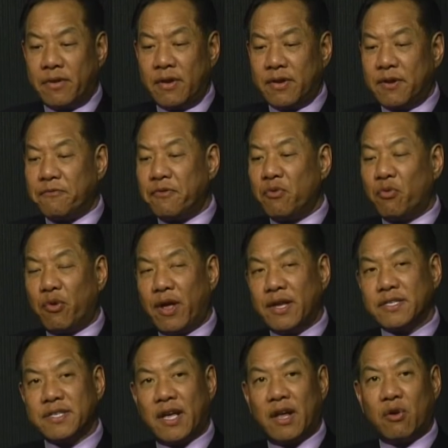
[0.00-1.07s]
different
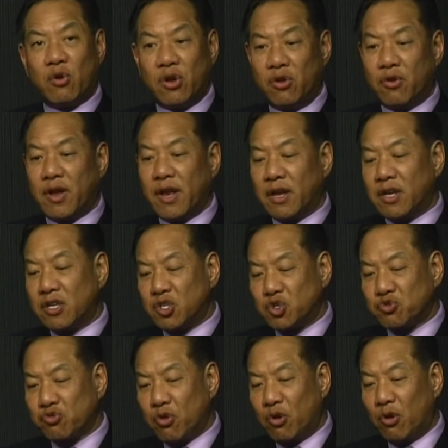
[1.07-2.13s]
ways that you can
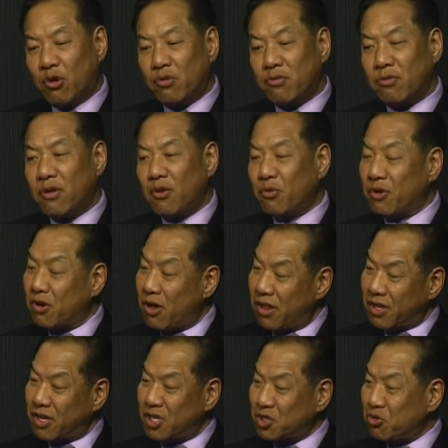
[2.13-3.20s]
control, call
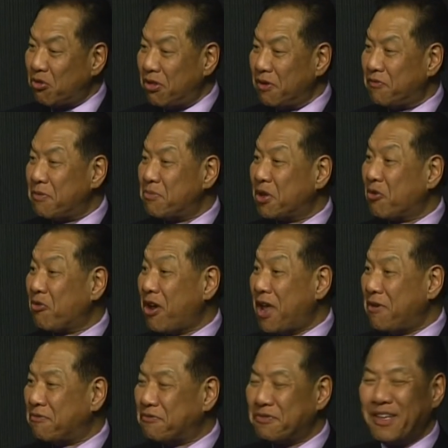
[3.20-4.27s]
it controlling from the
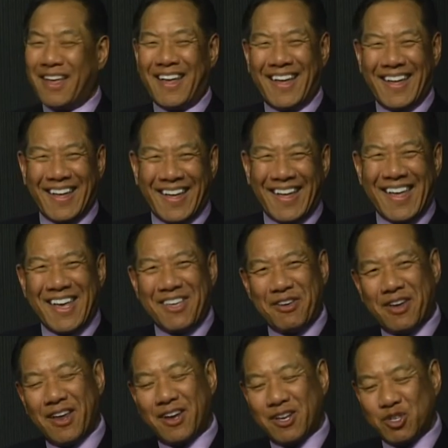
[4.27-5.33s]
grave. You
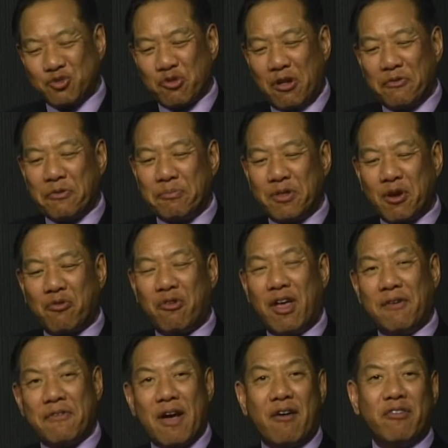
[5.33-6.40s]
can control from the
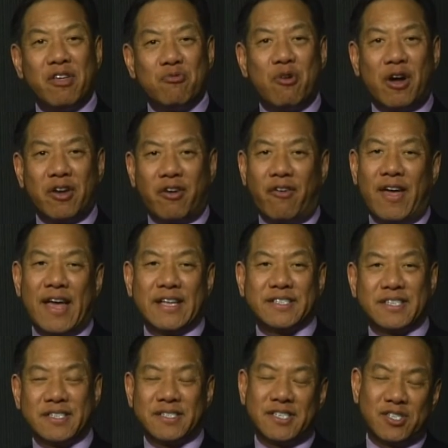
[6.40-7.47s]
grave how you want your
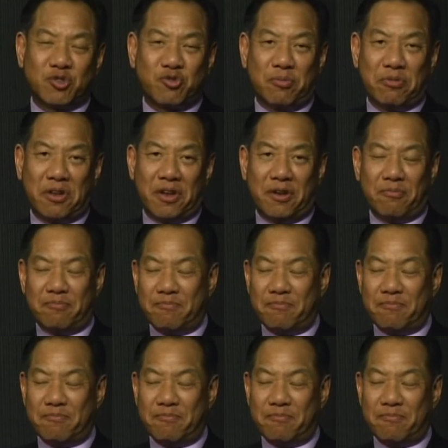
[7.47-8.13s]
assets distributed.